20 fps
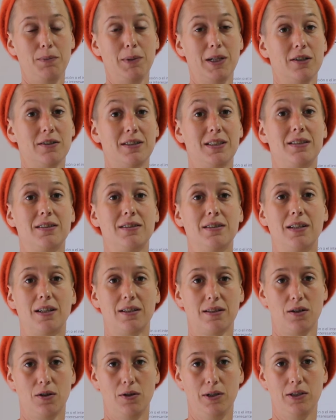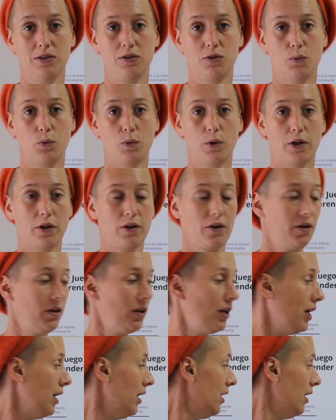Because it's not going to work.